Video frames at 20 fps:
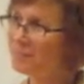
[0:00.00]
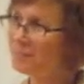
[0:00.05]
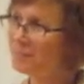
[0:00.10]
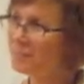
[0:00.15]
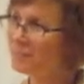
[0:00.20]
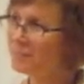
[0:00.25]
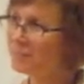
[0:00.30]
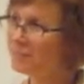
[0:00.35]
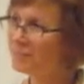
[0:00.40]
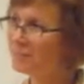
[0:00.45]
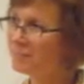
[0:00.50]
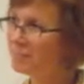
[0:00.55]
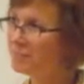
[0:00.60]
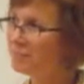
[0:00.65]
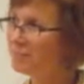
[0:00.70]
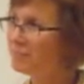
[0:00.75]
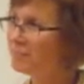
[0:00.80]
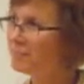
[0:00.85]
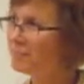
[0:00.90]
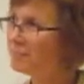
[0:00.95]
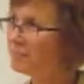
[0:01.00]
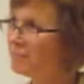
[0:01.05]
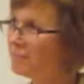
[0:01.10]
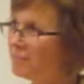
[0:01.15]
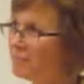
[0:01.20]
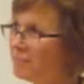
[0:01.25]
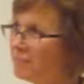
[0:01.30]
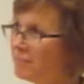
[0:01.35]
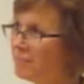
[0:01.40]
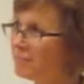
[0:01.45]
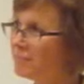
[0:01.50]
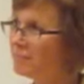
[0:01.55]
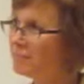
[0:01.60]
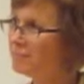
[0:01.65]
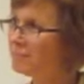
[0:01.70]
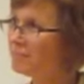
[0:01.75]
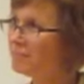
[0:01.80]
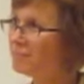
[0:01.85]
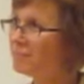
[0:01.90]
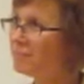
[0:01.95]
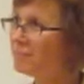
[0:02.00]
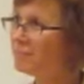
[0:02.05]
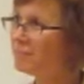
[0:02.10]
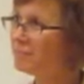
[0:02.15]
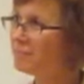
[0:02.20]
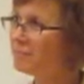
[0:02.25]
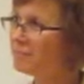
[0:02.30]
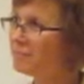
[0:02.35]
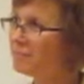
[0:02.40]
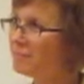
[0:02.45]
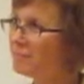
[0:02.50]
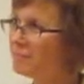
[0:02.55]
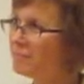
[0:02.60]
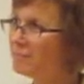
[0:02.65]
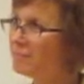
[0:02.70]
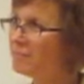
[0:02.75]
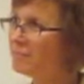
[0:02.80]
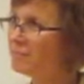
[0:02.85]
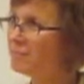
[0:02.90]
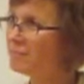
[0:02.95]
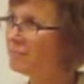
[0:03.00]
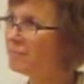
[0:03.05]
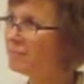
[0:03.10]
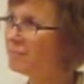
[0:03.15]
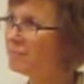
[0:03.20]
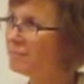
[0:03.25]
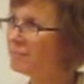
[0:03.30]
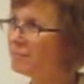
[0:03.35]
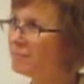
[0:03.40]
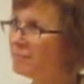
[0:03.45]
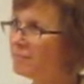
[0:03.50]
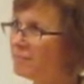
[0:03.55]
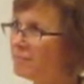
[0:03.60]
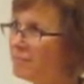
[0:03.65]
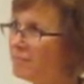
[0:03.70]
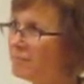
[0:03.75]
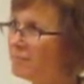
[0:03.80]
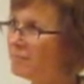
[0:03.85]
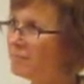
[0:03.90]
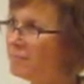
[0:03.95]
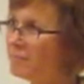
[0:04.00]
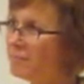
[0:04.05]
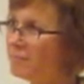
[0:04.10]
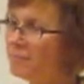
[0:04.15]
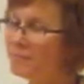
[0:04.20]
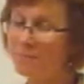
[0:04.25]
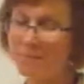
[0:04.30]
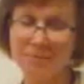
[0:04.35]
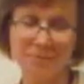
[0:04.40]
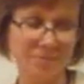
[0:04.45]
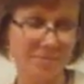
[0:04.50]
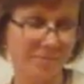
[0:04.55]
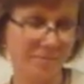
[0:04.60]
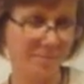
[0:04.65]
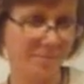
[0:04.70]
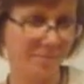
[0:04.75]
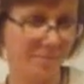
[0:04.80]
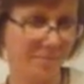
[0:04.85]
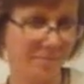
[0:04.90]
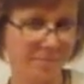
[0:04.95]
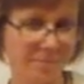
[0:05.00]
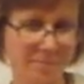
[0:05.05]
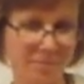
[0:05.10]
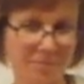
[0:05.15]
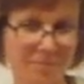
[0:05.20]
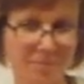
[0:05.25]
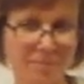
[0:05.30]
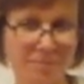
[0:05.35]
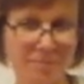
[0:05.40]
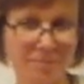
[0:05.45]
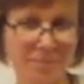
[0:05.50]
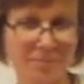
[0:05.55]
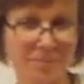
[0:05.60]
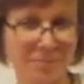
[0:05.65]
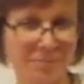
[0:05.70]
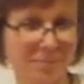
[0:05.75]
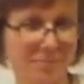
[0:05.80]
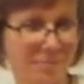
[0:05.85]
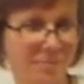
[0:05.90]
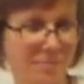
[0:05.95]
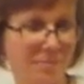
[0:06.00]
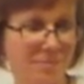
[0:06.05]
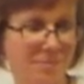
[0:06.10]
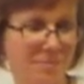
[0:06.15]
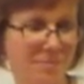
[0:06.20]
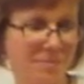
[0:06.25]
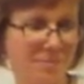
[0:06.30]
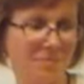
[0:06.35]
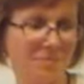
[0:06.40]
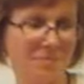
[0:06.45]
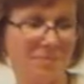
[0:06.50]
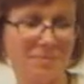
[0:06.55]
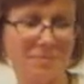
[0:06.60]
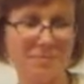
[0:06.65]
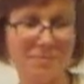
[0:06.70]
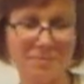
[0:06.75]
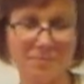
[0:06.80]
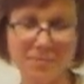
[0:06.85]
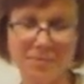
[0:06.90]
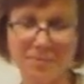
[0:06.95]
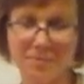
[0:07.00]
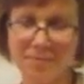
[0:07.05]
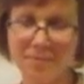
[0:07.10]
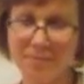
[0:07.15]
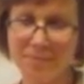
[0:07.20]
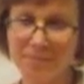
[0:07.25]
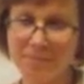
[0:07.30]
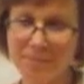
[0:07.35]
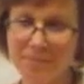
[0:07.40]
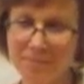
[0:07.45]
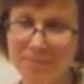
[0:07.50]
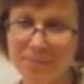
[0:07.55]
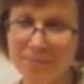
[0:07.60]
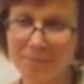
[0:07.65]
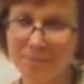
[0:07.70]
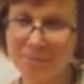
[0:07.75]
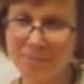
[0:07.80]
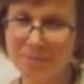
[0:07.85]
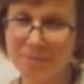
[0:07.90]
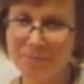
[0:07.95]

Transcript: (not speaking)